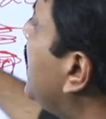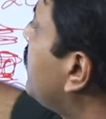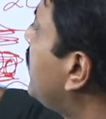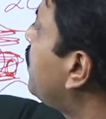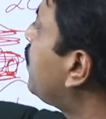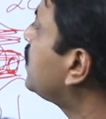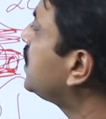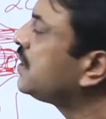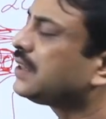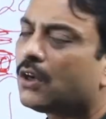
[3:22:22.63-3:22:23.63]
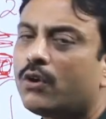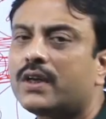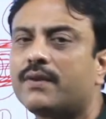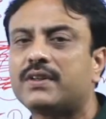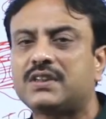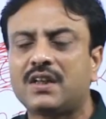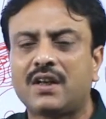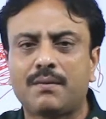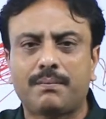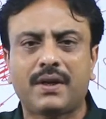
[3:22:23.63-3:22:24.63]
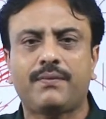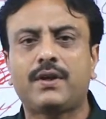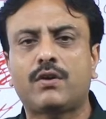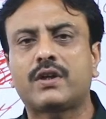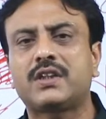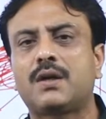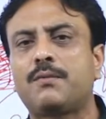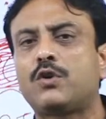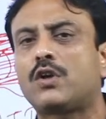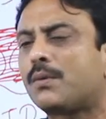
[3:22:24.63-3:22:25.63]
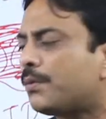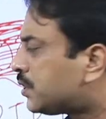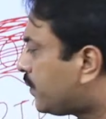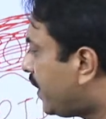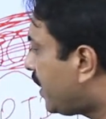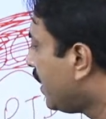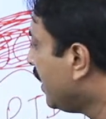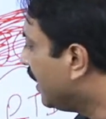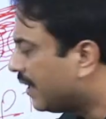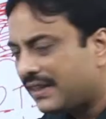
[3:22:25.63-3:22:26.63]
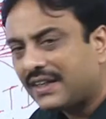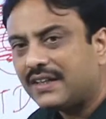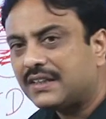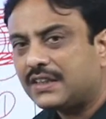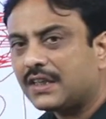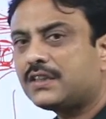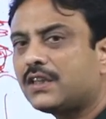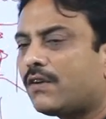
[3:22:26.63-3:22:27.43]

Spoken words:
weather processes. How? Give a general brief introduction about the troposphere, the structure of